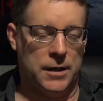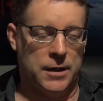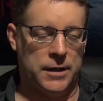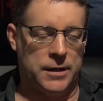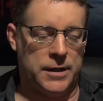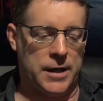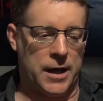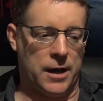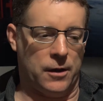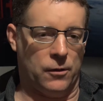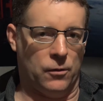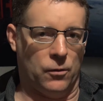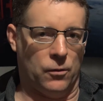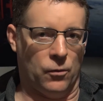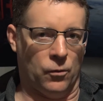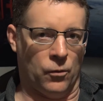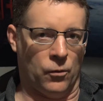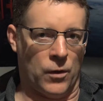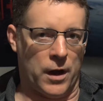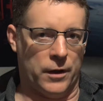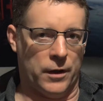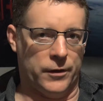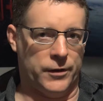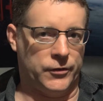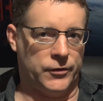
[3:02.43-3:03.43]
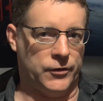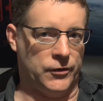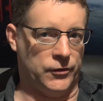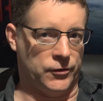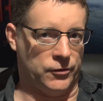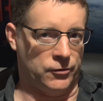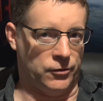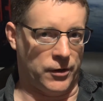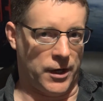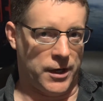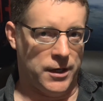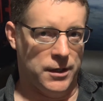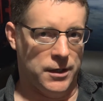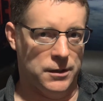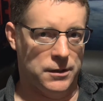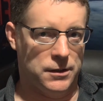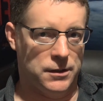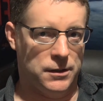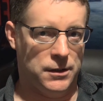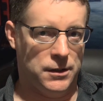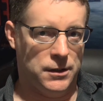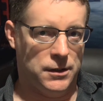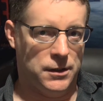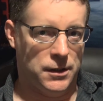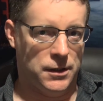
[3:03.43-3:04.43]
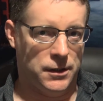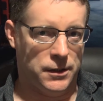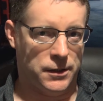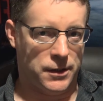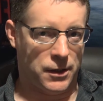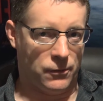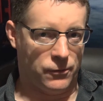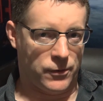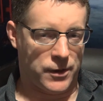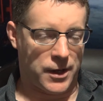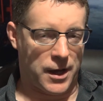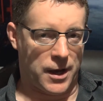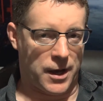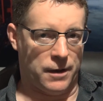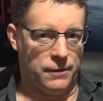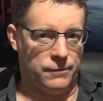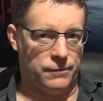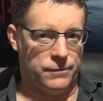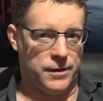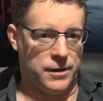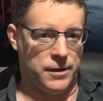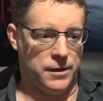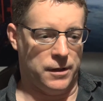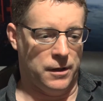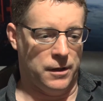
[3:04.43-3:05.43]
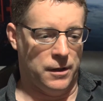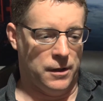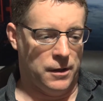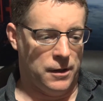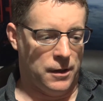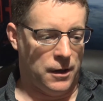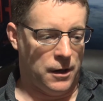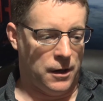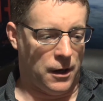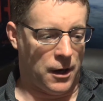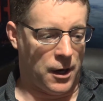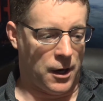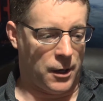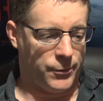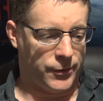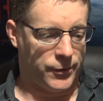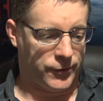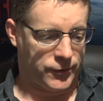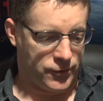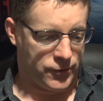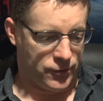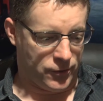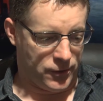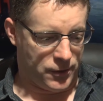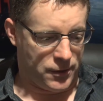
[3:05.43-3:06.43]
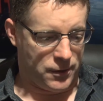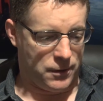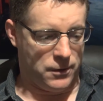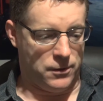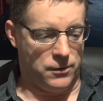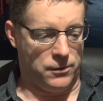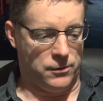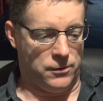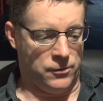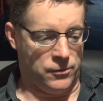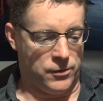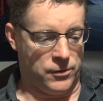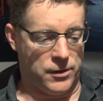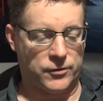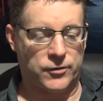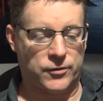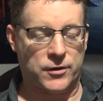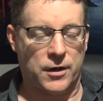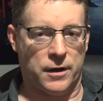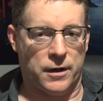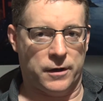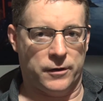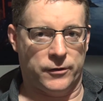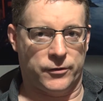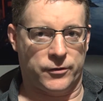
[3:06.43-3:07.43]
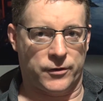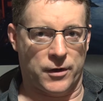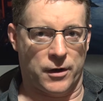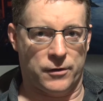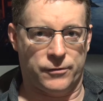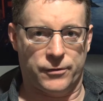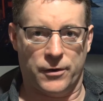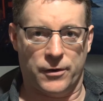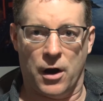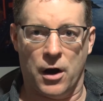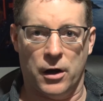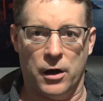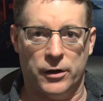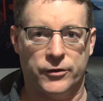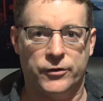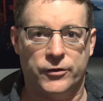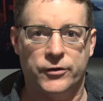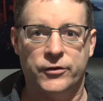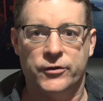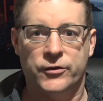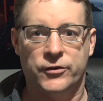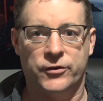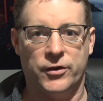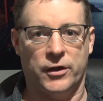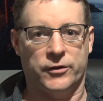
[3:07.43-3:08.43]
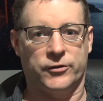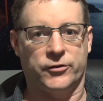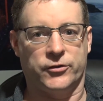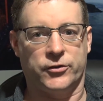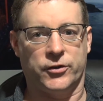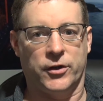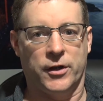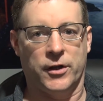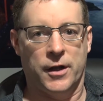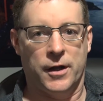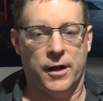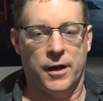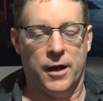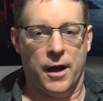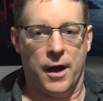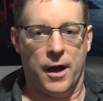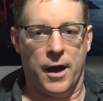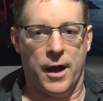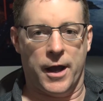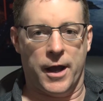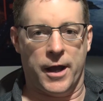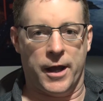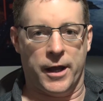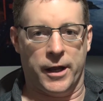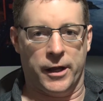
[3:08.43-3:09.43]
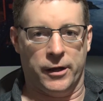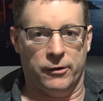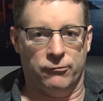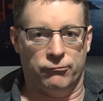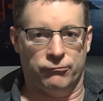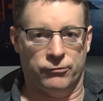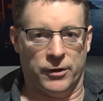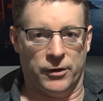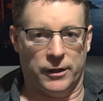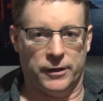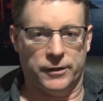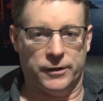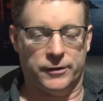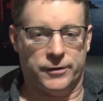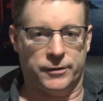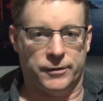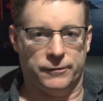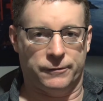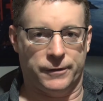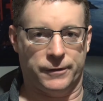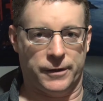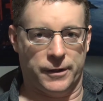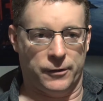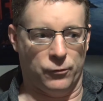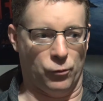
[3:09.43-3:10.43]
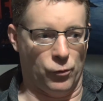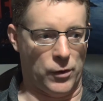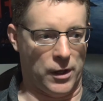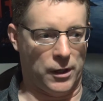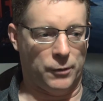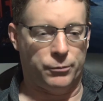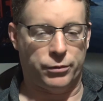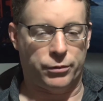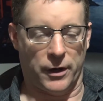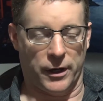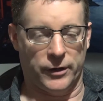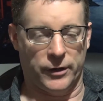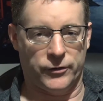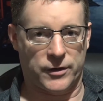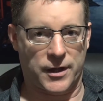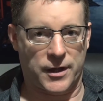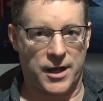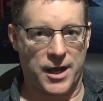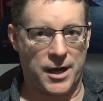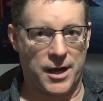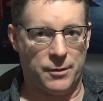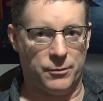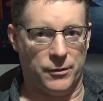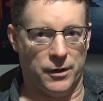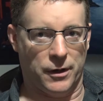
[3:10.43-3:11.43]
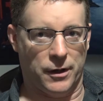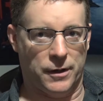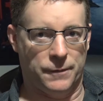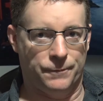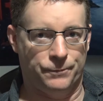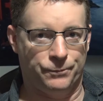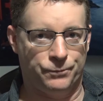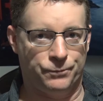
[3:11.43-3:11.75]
Now, while this is great that we have the opportunity to do this kind of stuff on such a relatively well-priced camera,